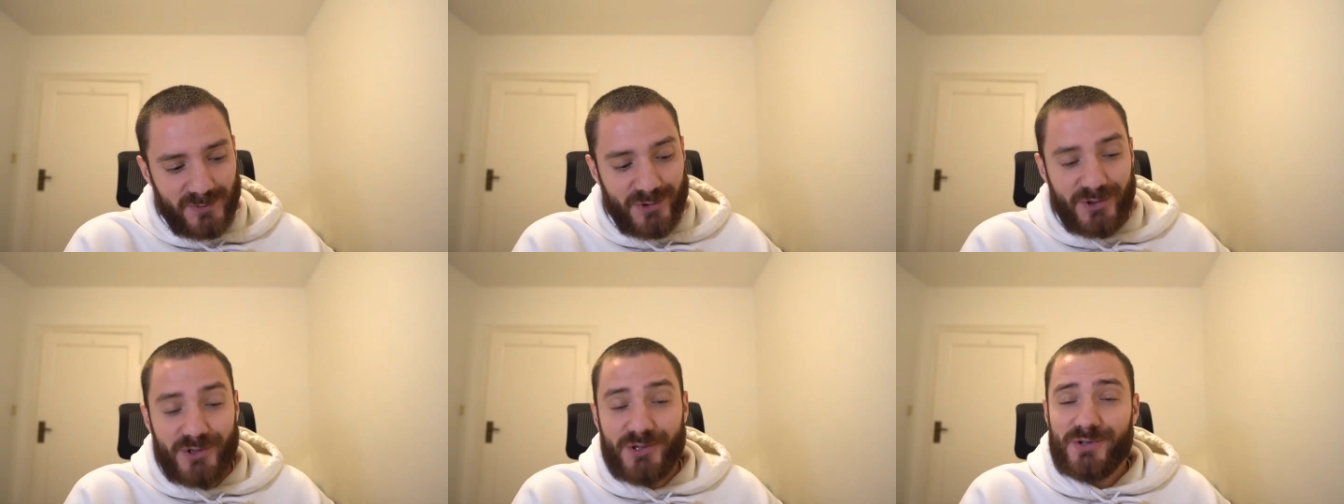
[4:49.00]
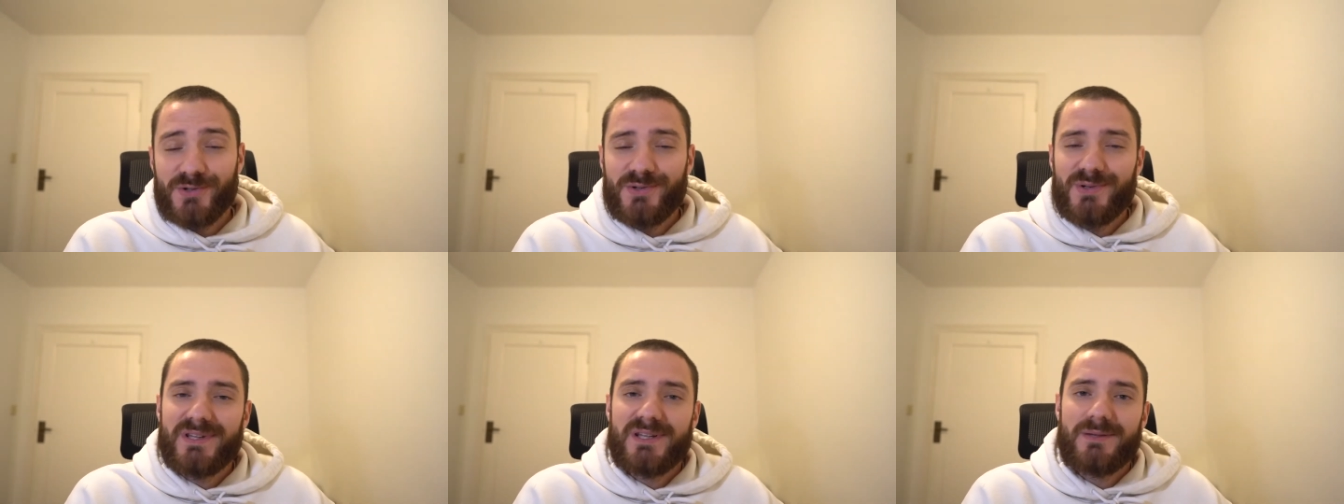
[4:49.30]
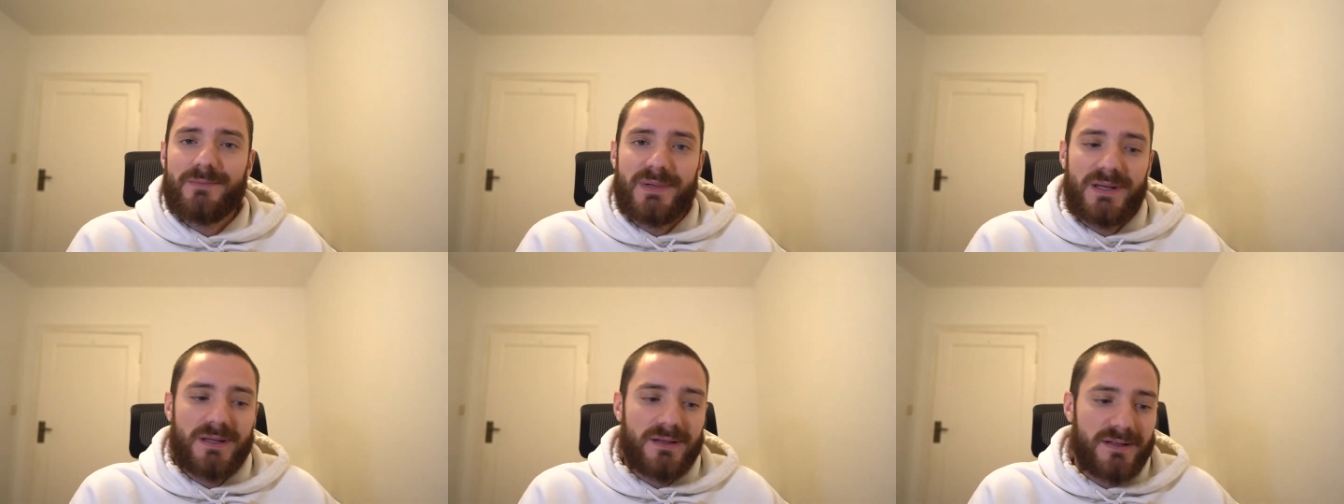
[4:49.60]
do.
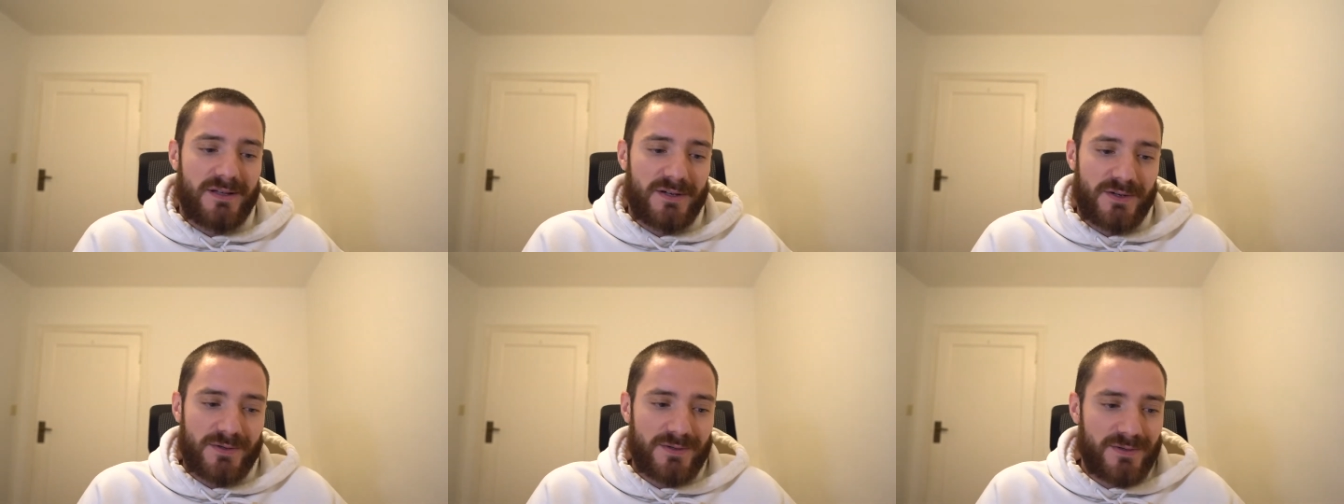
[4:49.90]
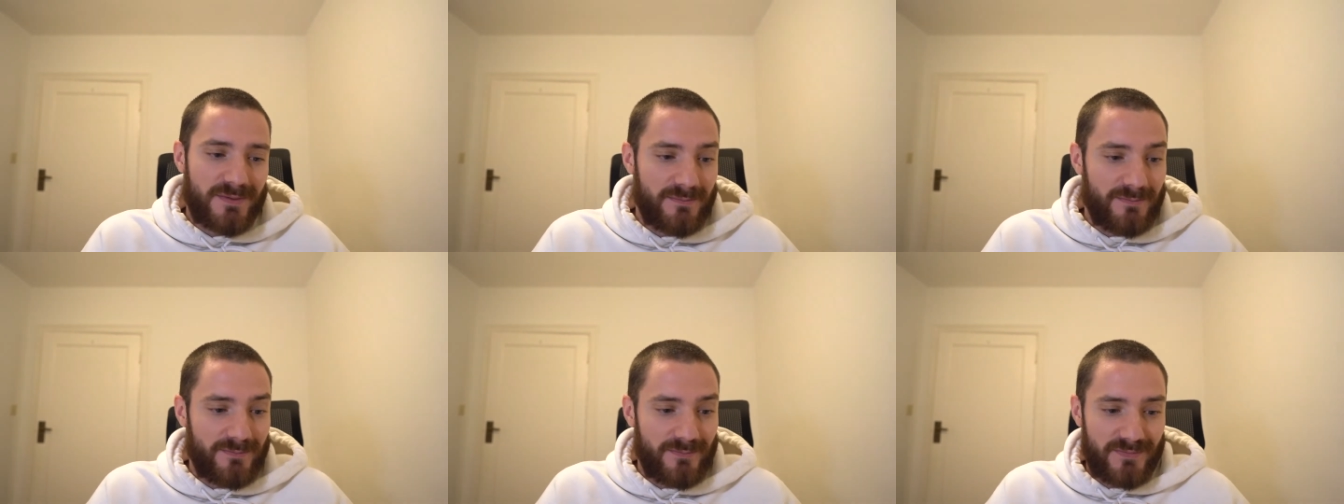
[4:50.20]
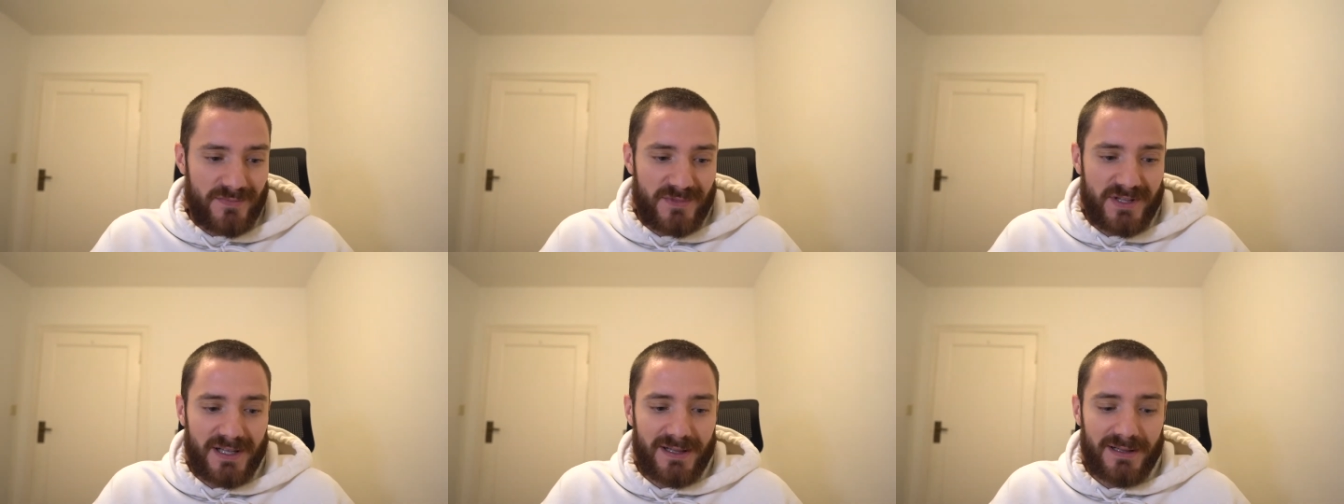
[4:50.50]
They'd be,
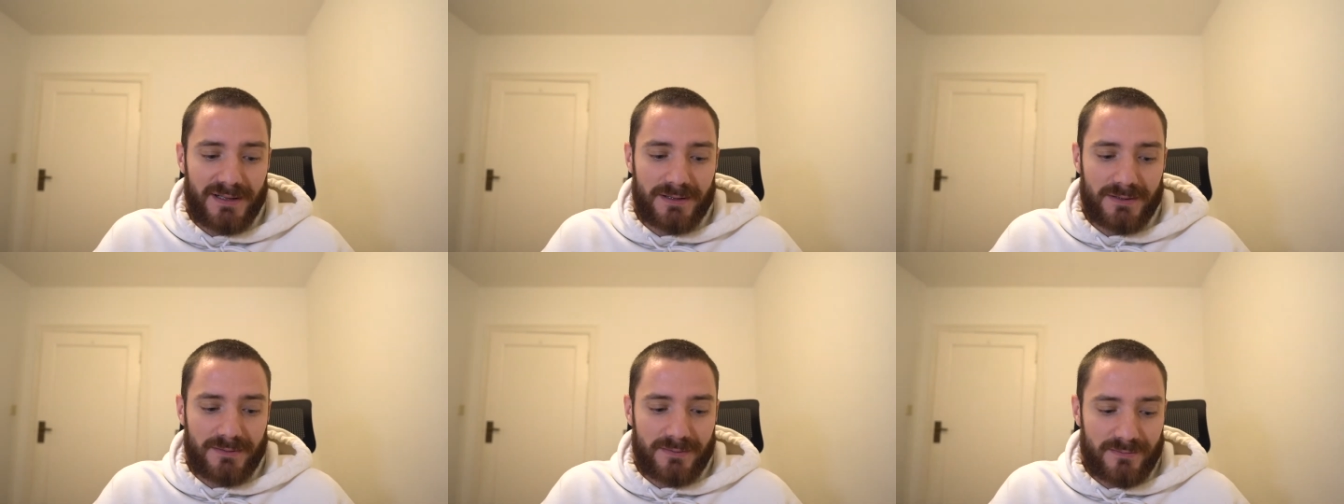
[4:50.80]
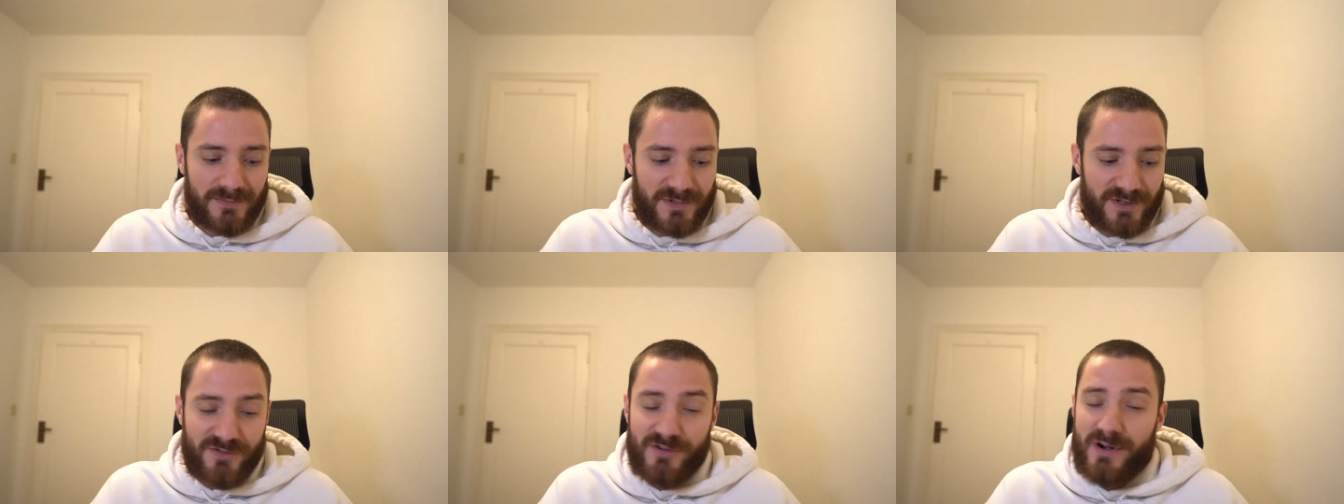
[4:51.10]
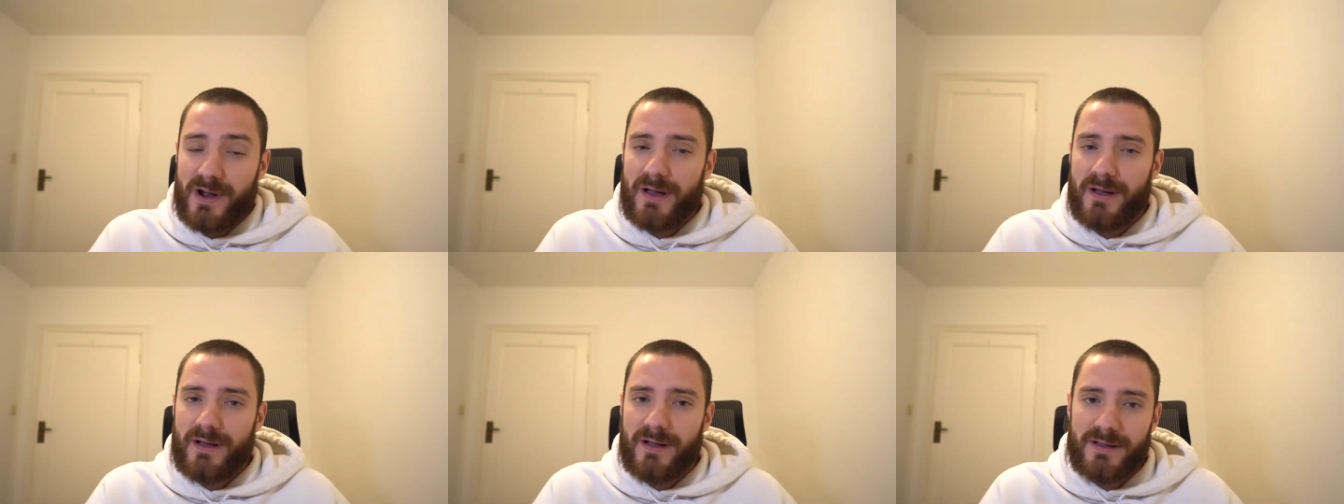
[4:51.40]
they'll
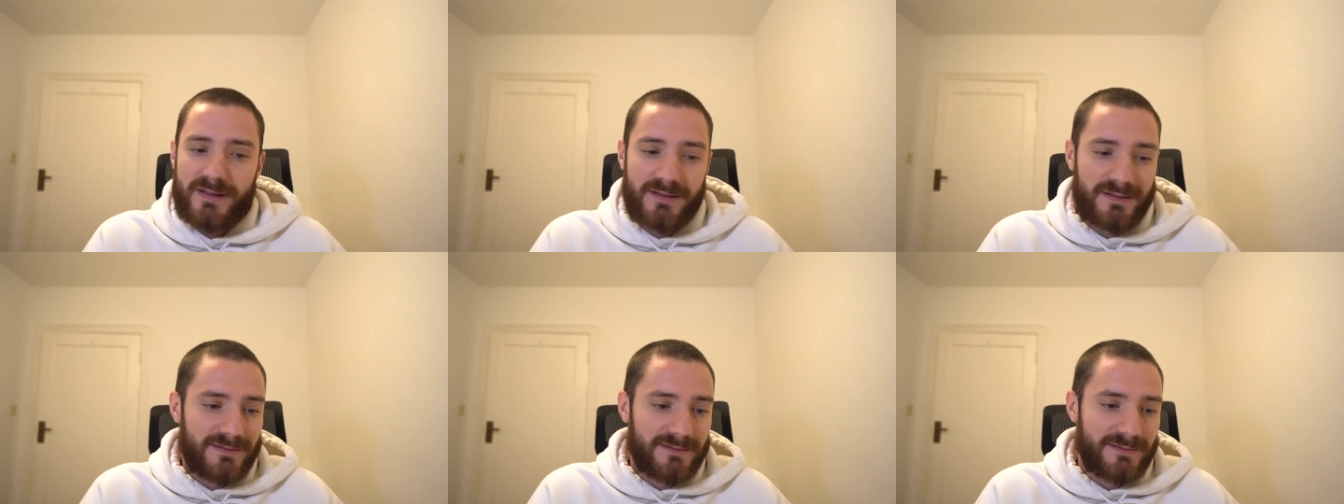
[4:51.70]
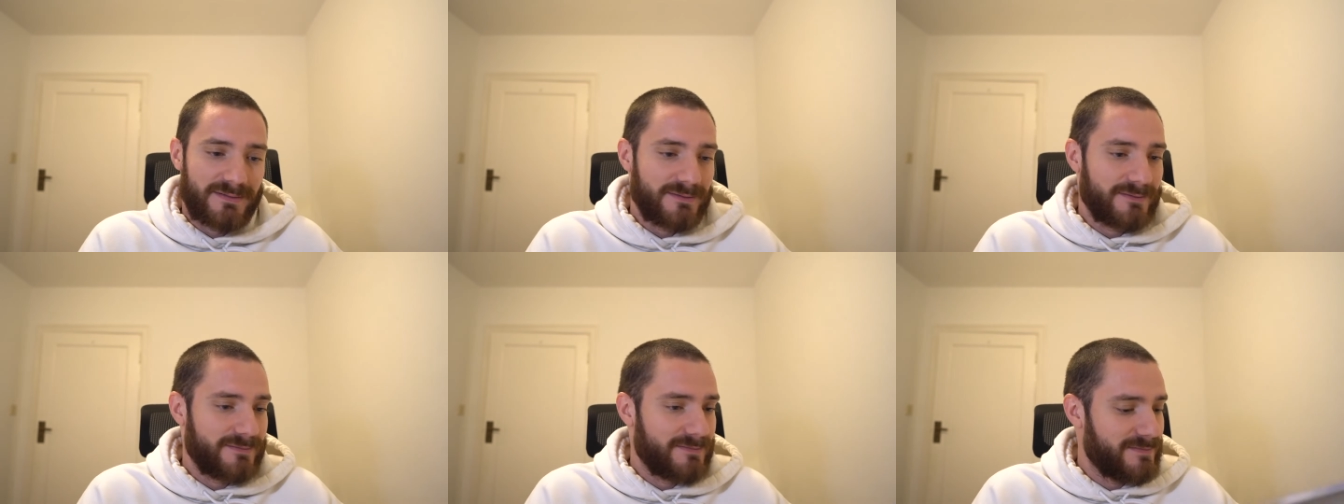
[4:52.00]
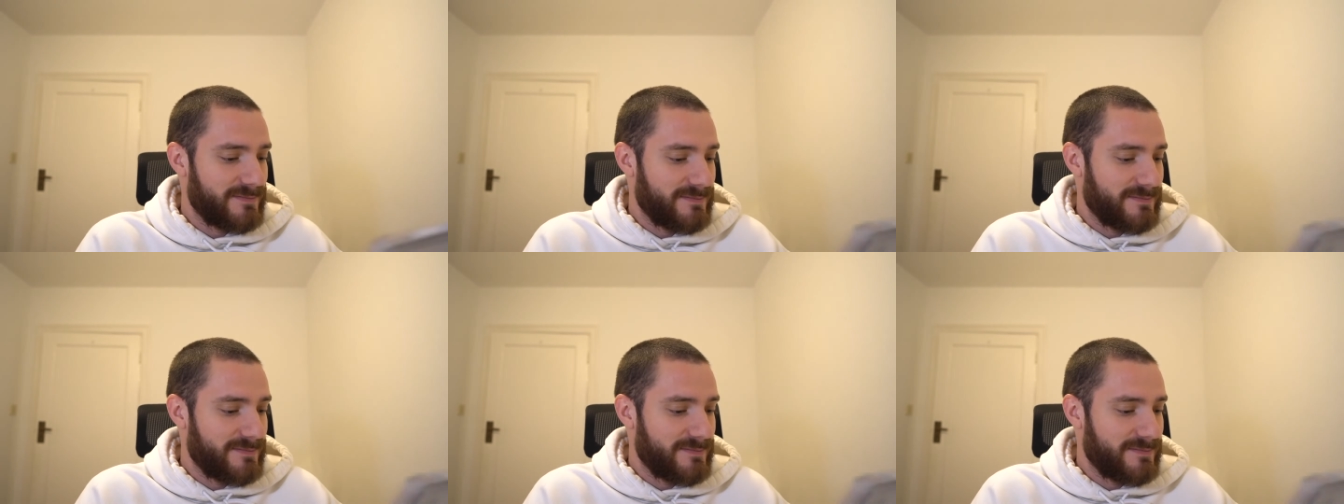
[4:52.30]
cry, and